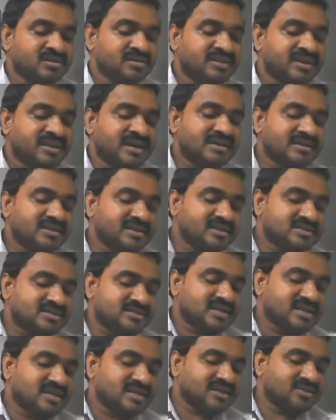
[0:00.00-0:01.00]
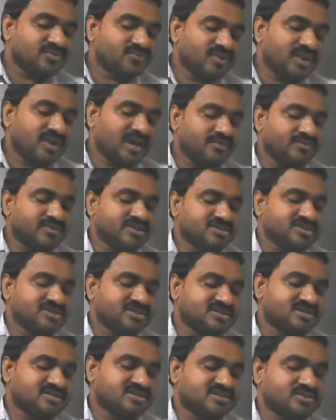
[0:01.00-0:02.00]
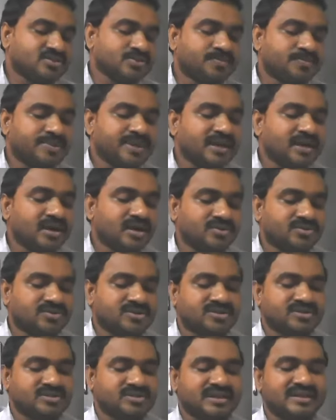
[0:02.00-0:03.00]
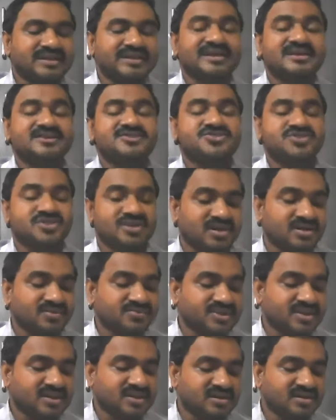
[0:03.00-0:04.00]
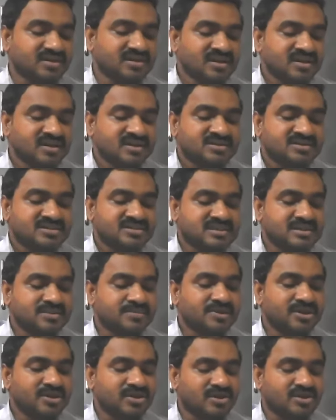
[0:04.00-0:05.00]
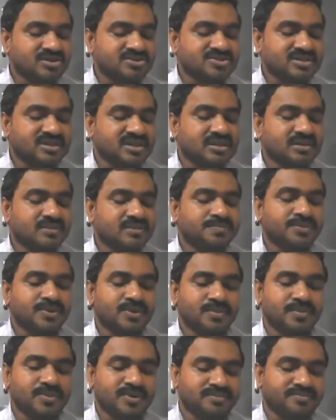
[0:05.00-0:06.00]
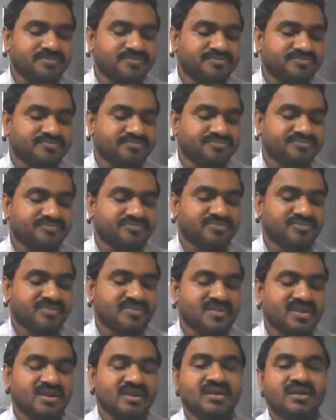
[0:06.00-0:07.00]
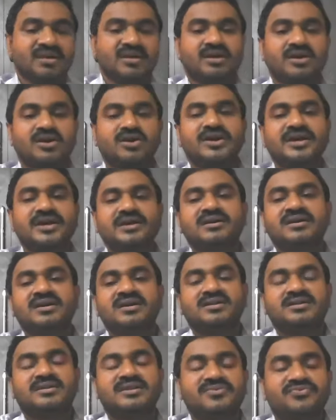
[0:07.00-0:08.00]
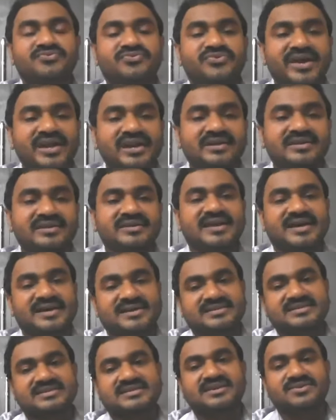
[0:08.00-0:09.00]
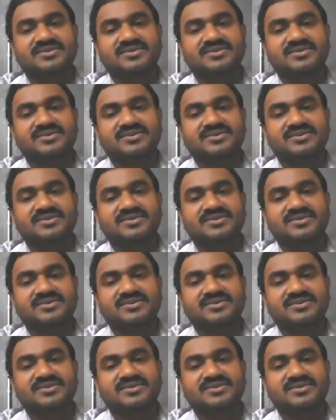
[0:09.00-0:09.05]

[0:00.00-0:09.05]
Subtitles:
than the study of languages to bring out the nature of the semiological problem. Okay, they felt that